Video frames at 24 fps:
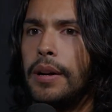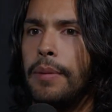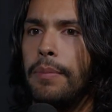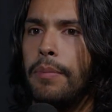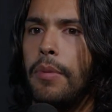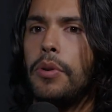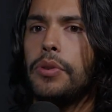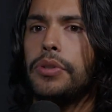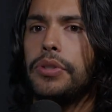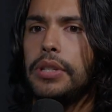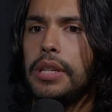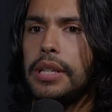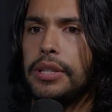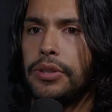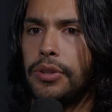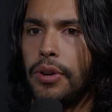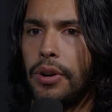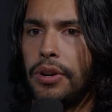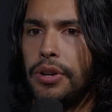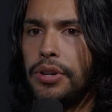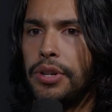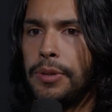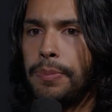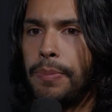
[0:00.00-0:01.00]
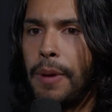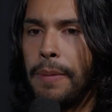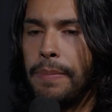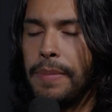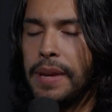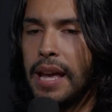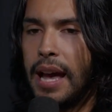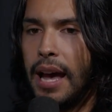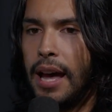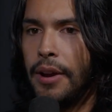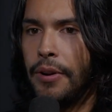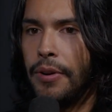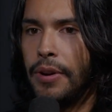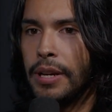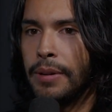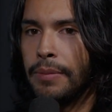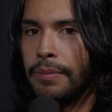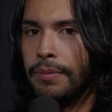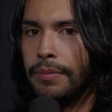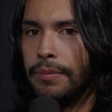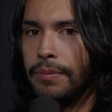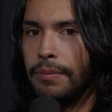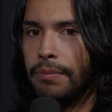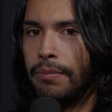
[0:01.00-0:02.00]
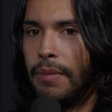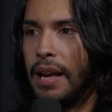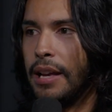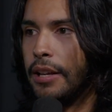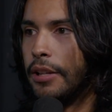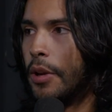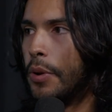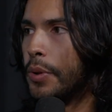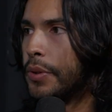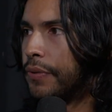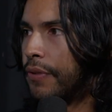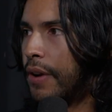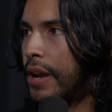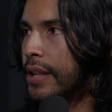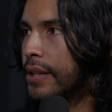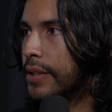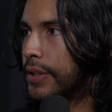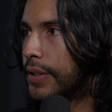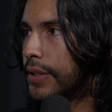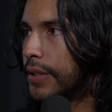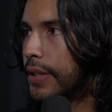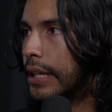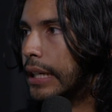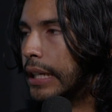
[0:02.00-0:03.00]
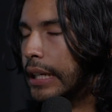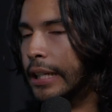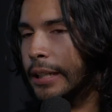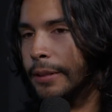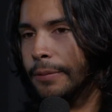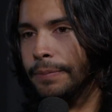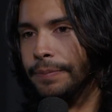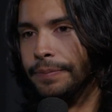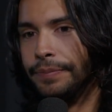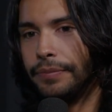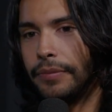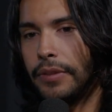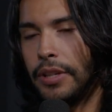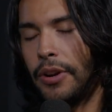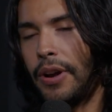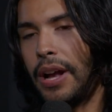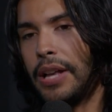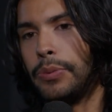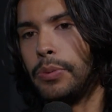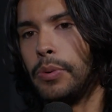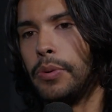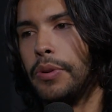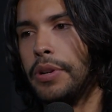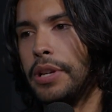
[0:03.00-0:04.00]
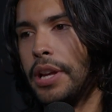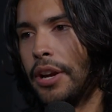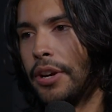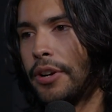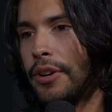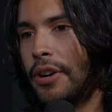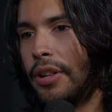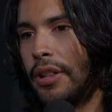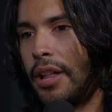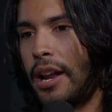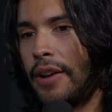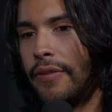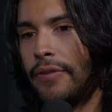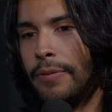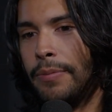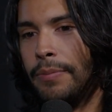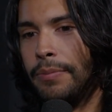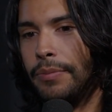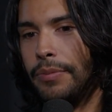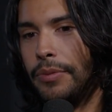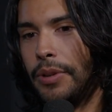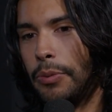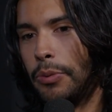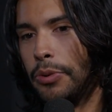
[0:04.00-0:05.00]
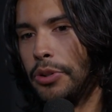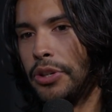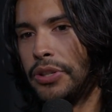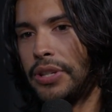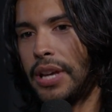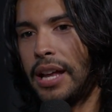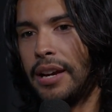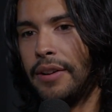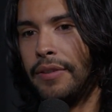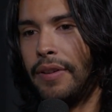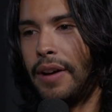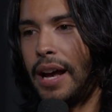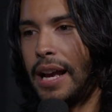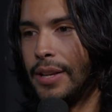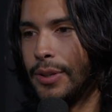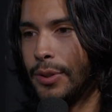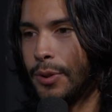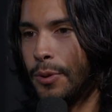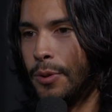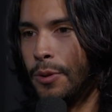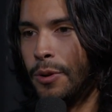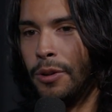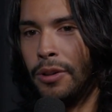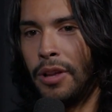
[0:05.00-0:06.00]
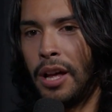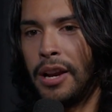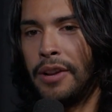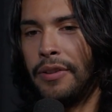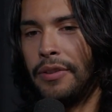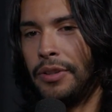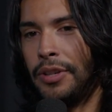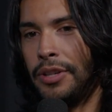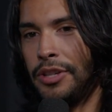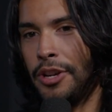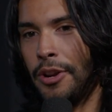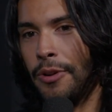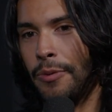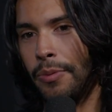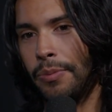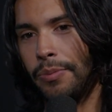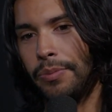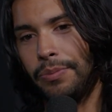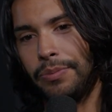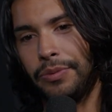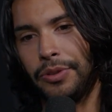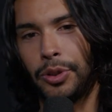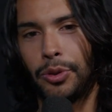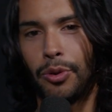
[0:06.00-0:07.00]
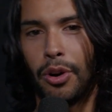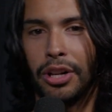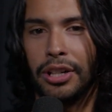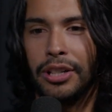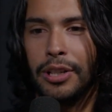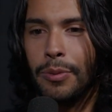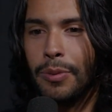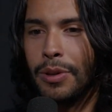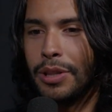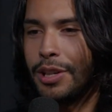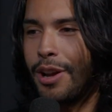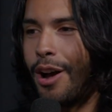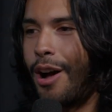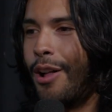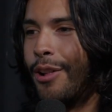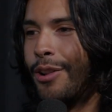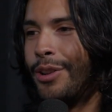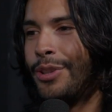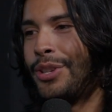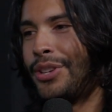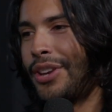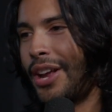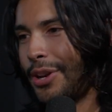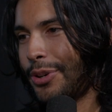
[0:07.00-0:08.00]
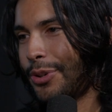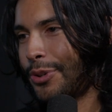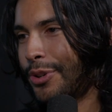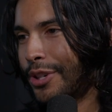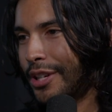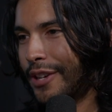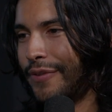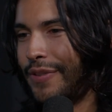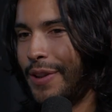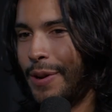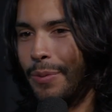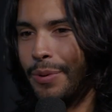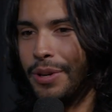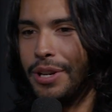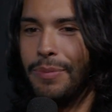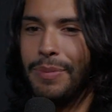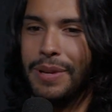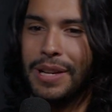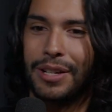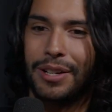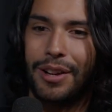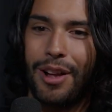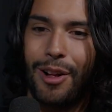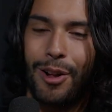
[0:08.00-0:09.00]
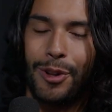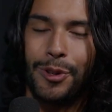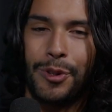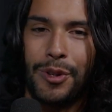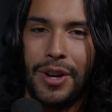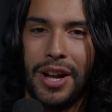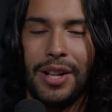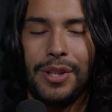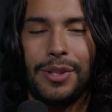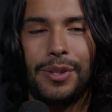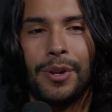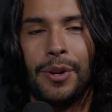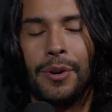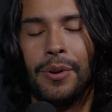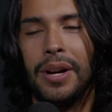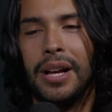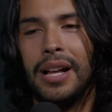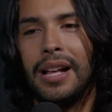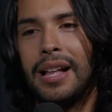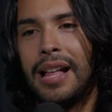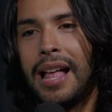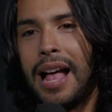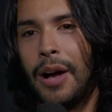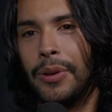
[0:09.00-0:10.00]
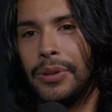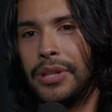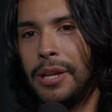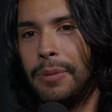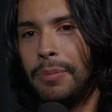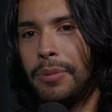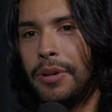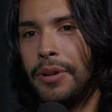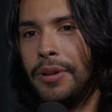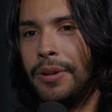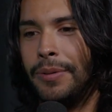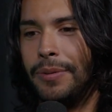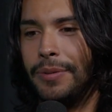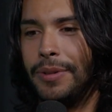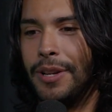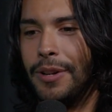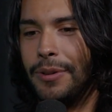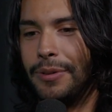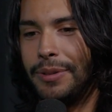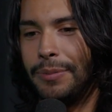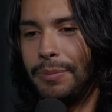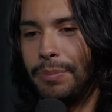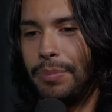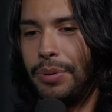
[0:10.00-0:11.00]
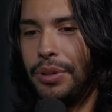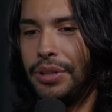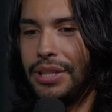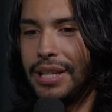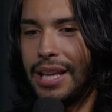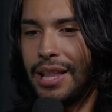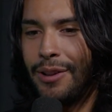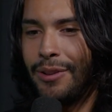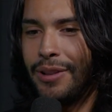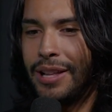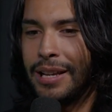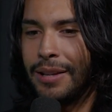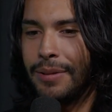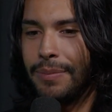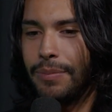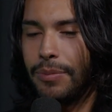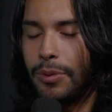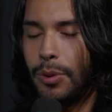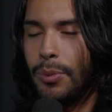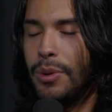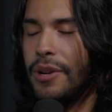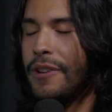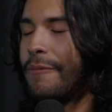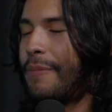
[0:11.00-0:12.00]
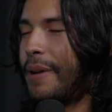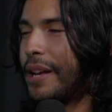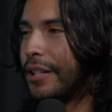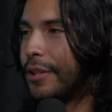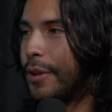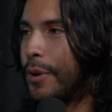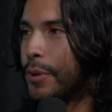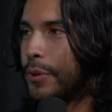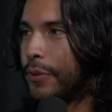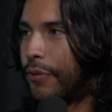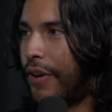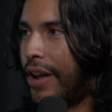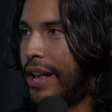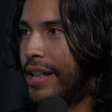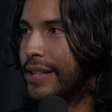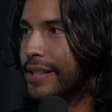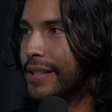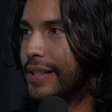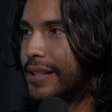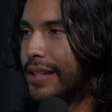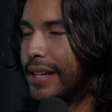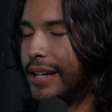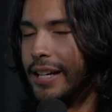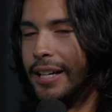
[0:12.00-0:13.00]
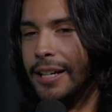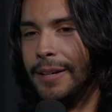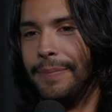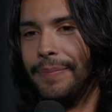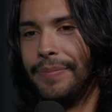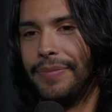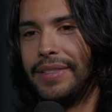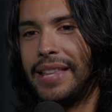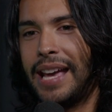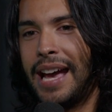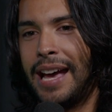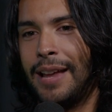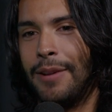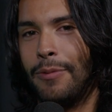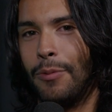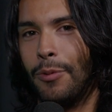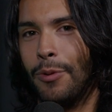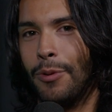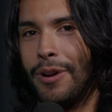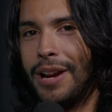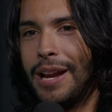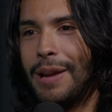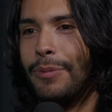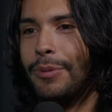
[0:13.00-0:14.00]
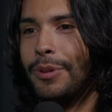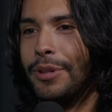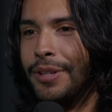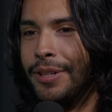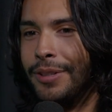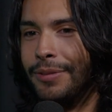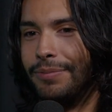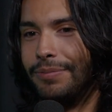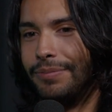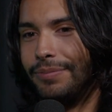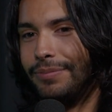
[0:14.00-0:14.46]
mostly it started just by me hiring my close friends. As we were younger, a lot of them were just out of high school or a lot of, struggling with college and not sure if they wanted to be in college or not. So I was able to, put together like 3 of my close friends that were able to,